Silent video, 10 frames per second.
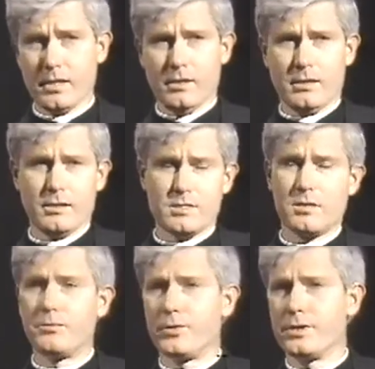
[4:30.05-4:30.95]
Mm-hmm.
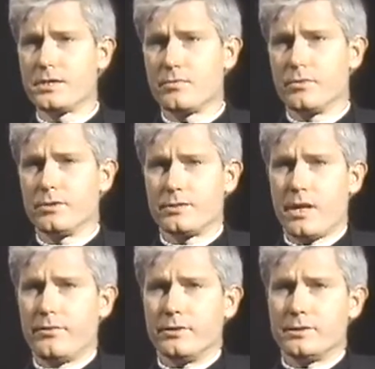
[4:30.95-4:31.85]
Some priests will
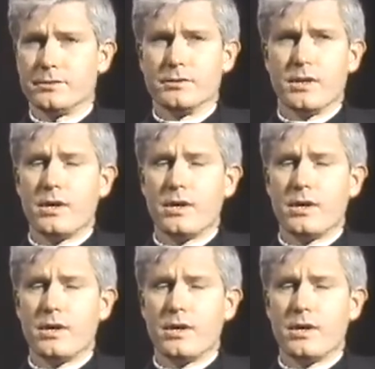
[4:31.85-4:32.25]
travel to